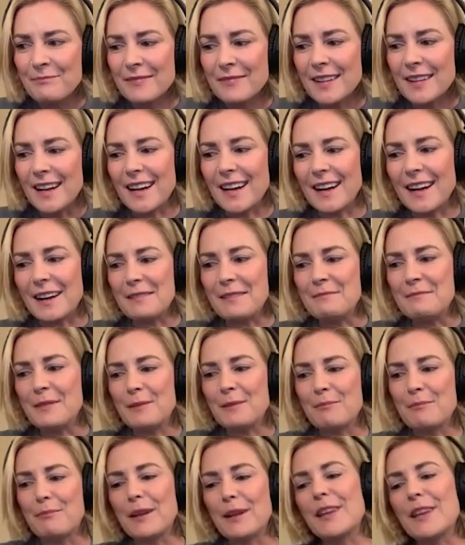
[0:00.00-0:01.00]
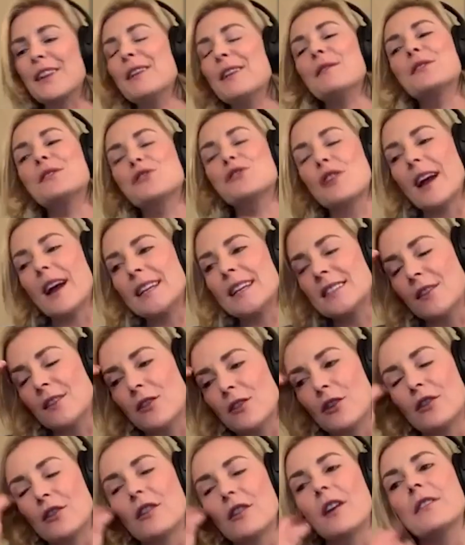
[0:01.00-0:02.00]
But it was trying to
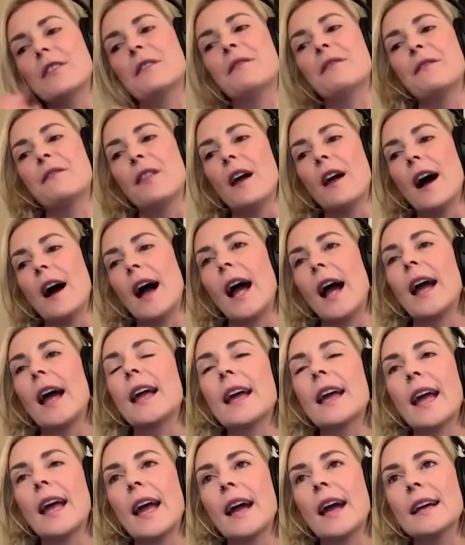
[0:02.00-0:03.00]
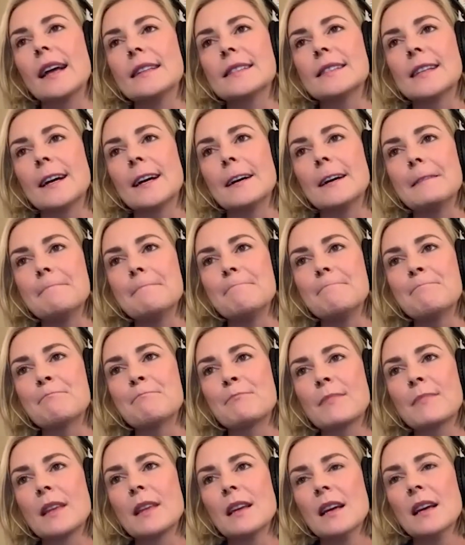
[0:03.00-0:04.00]
learn on the fly. And
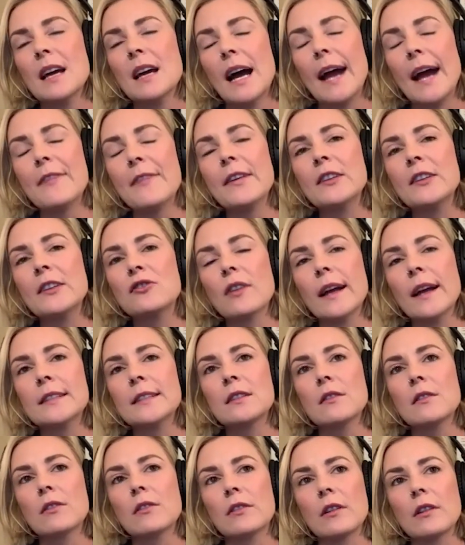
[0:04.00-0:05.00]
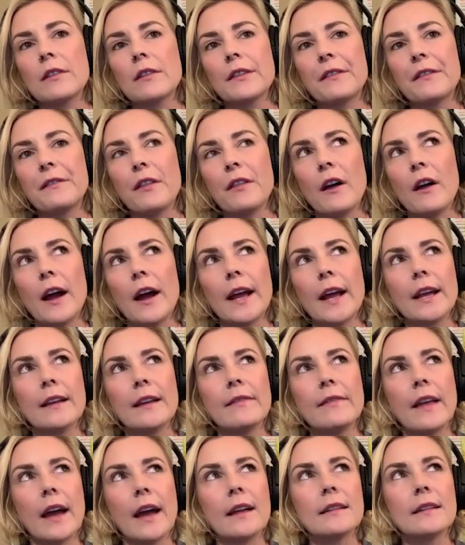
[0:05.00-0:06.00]
I think trying to learn on the fly
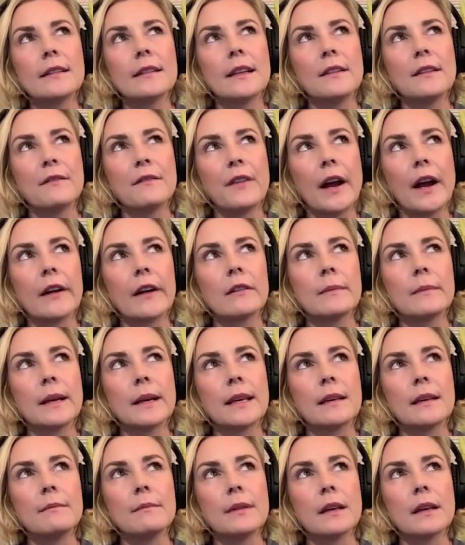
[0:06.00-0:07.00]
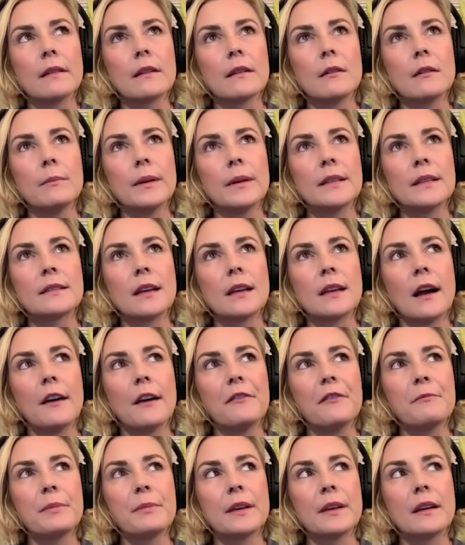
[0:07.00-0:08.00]
in that environment can be a little bit
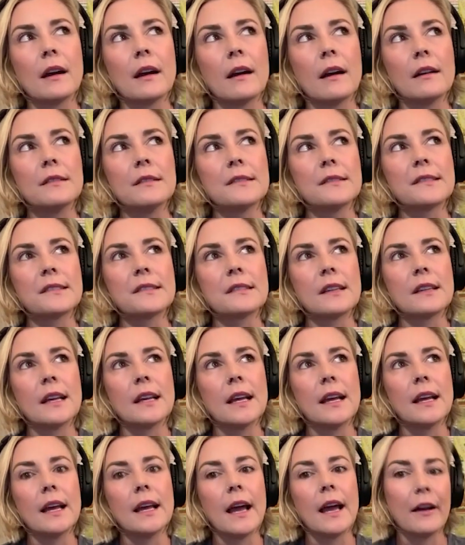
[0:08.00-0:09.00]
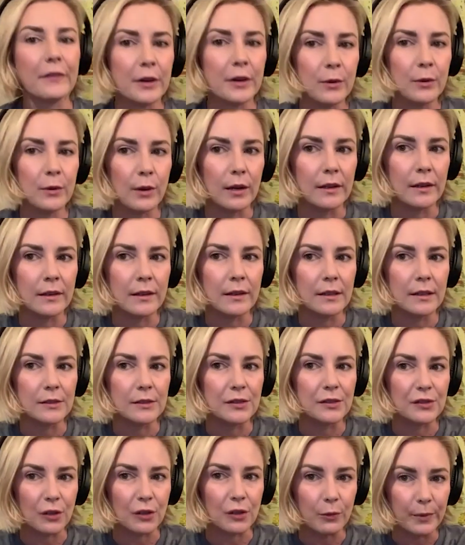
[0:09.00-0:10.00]
tough because everyone
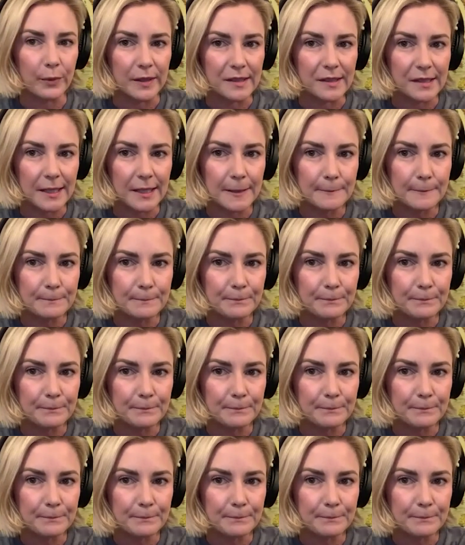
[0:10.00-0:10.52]
is so busy.